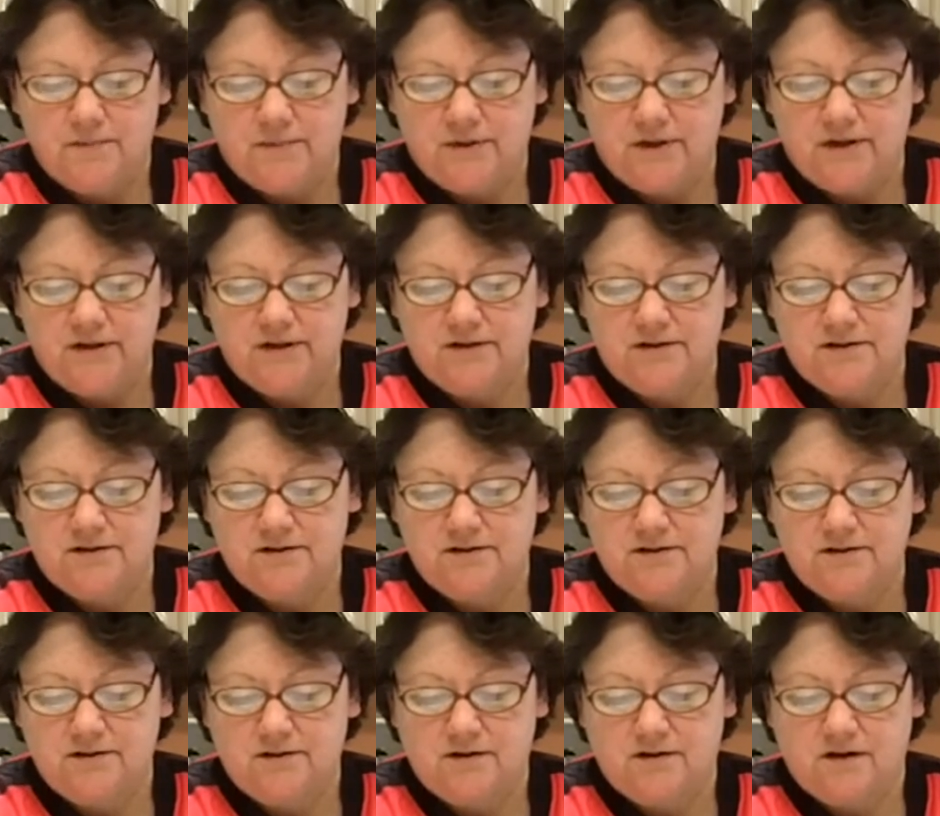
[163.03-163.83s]

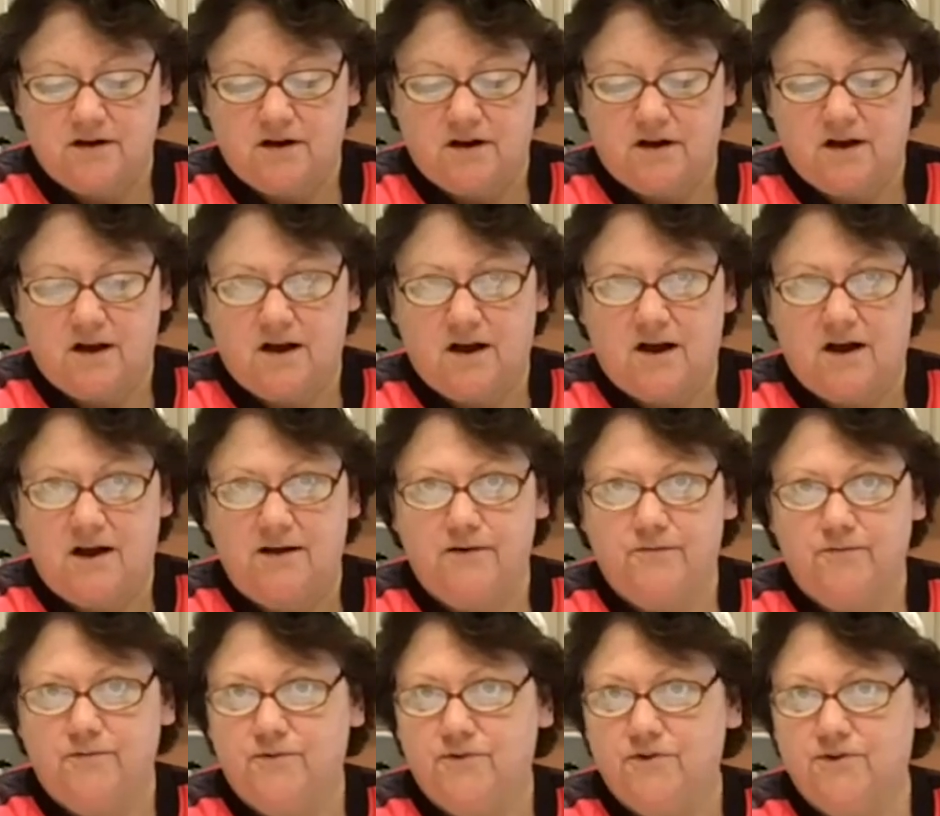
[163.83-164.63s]
but
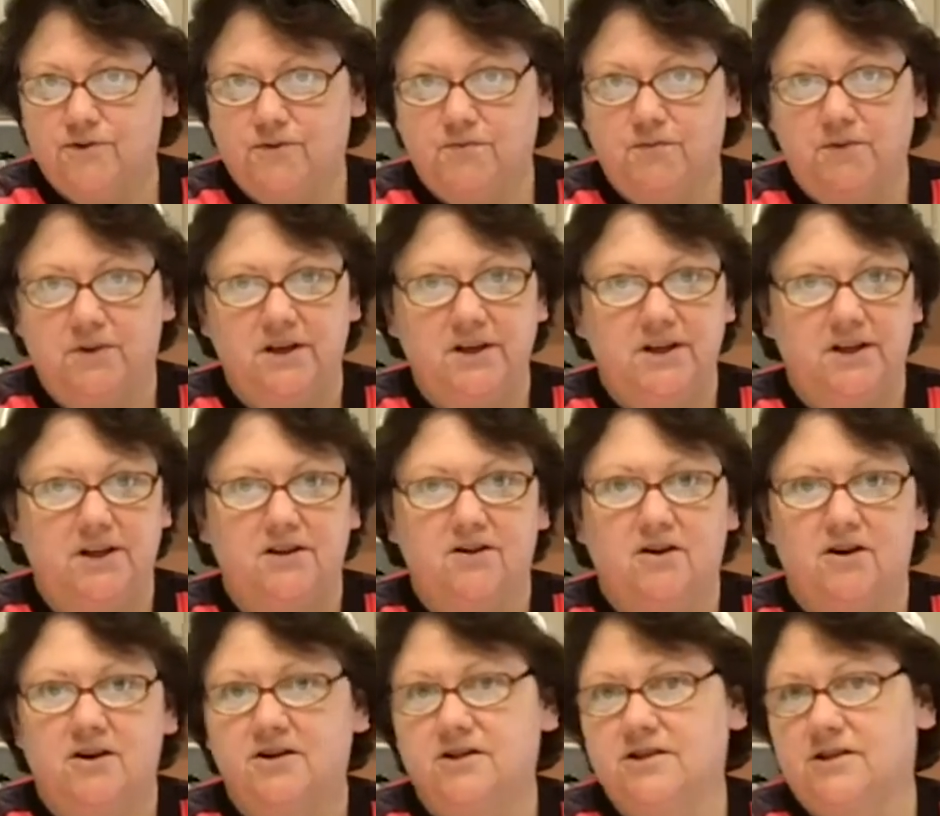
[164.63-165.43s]
I was
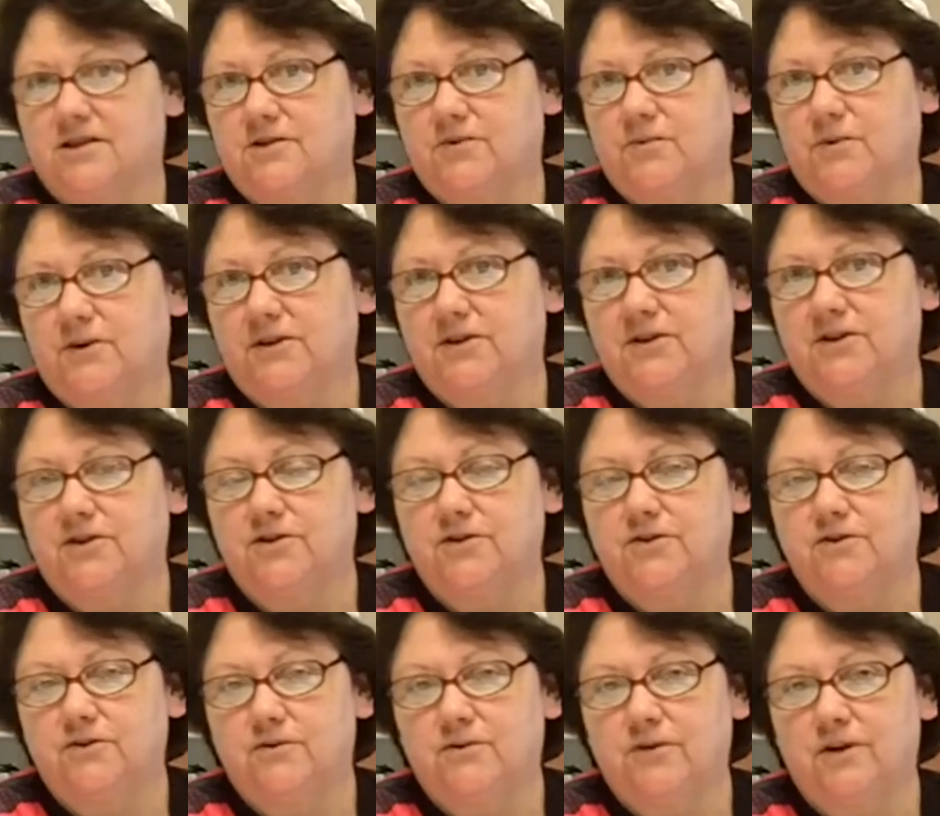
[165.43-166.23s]
completely lost at what to
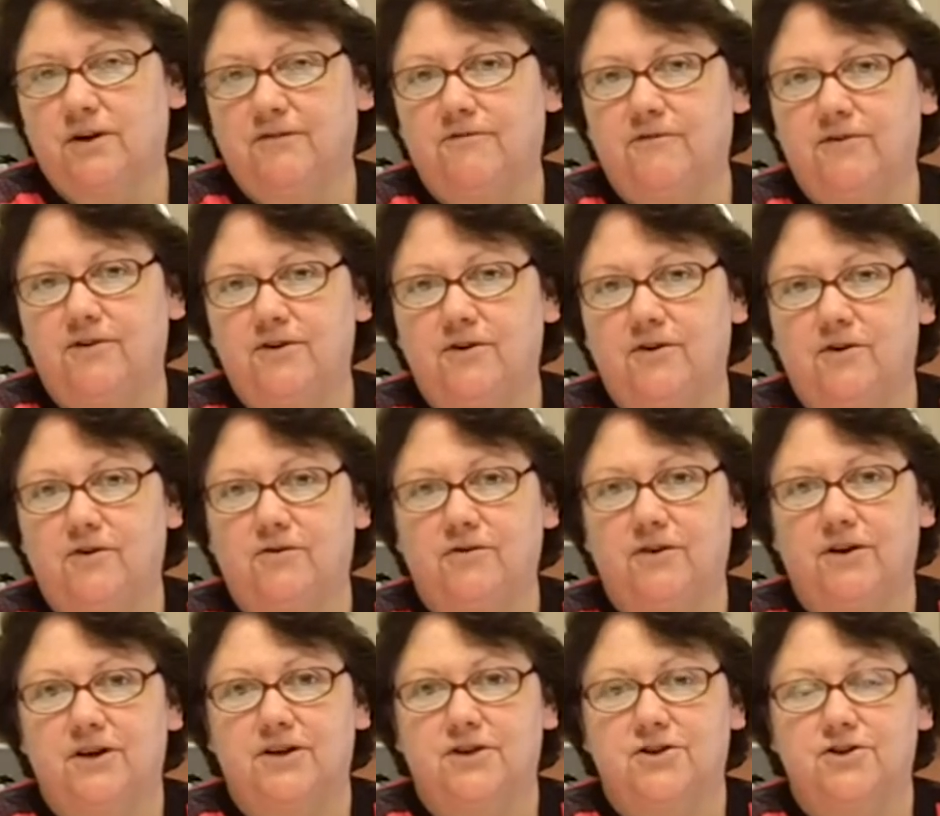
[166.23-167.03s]
do if you
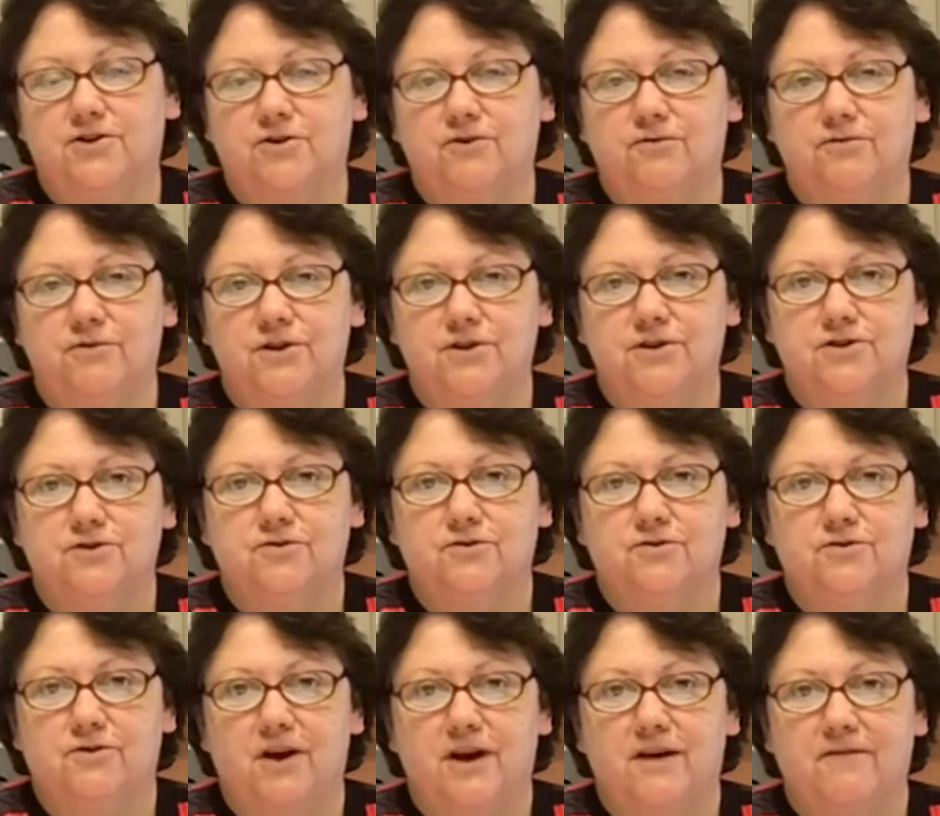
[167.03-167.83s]
don't get your
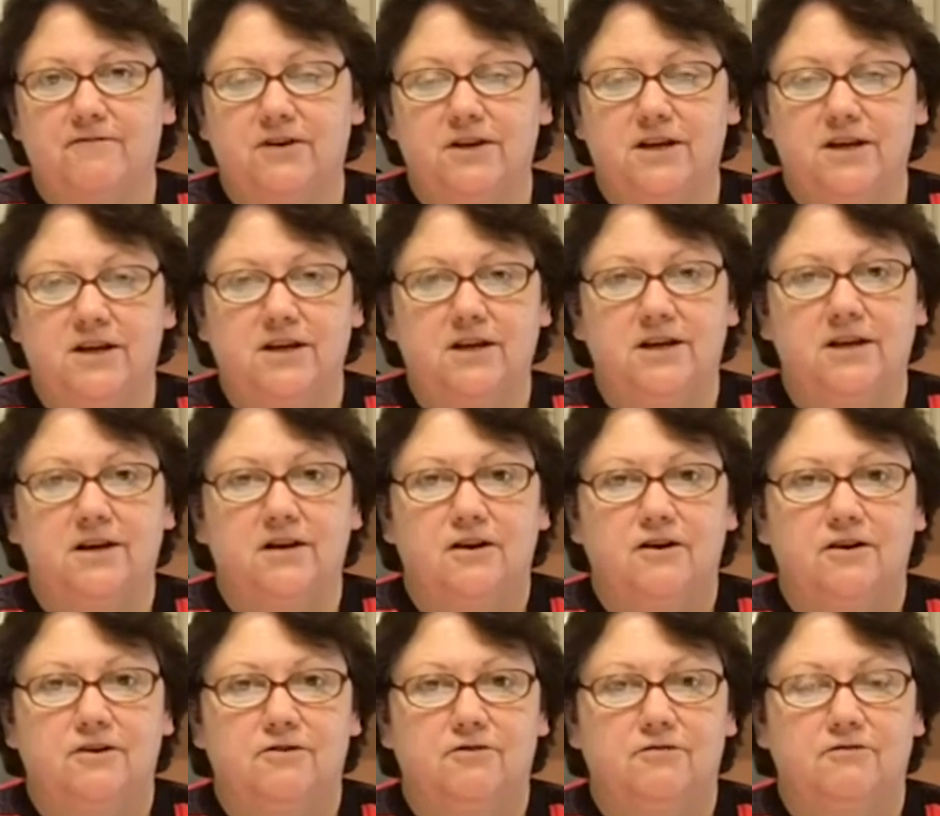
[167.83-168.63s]
original gravity
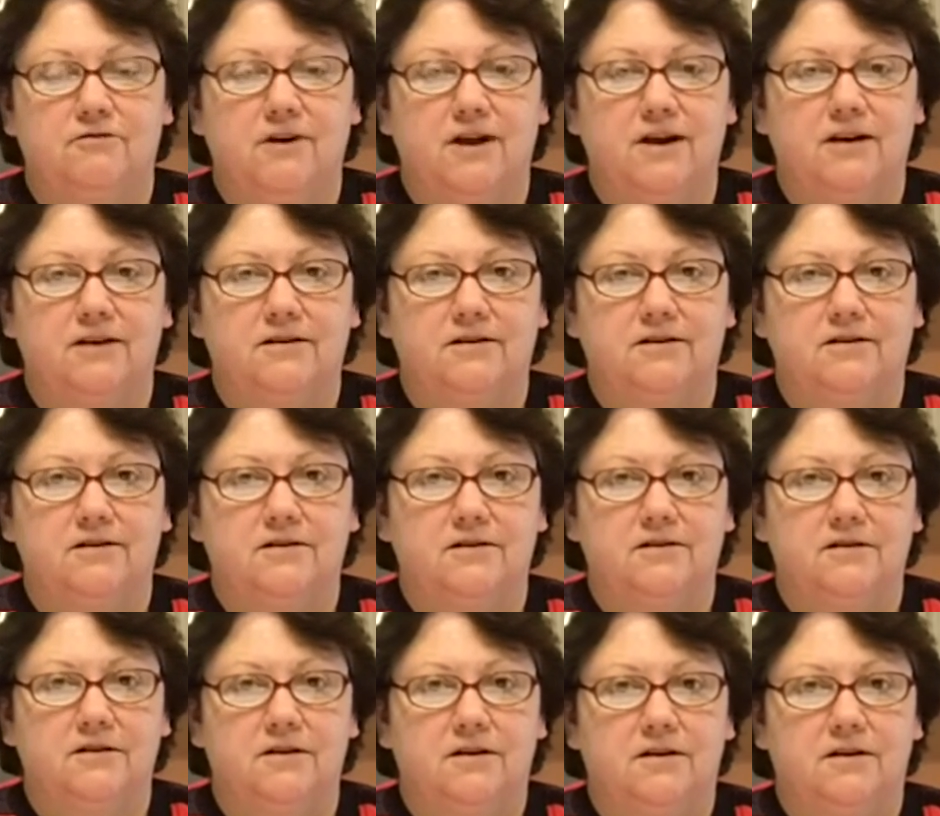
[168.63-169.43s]
correct